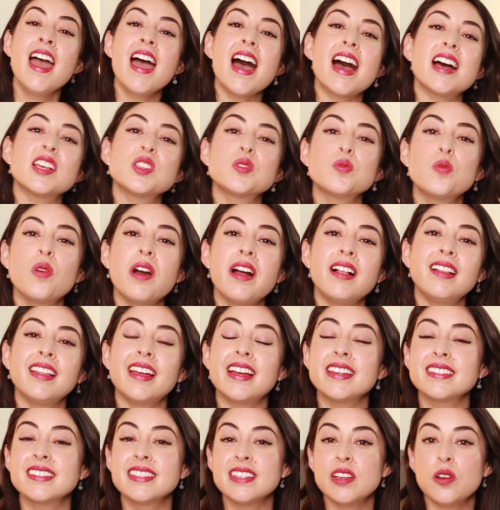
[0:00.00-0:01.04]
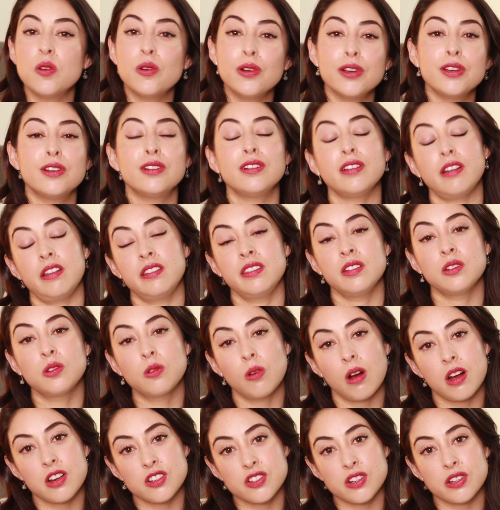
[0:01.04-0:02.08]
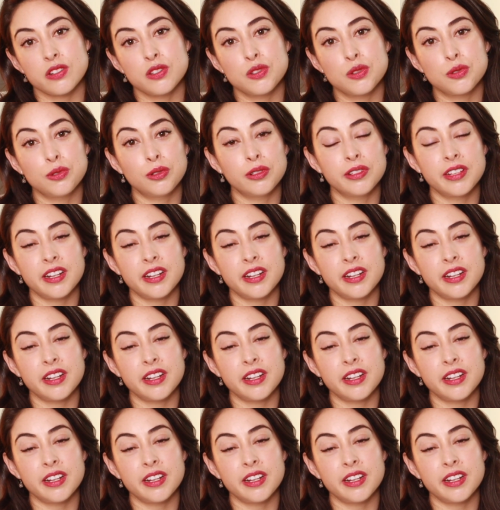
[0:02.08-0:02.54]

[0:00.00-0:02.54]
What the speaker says: as well as the oil and the Gua Sha tool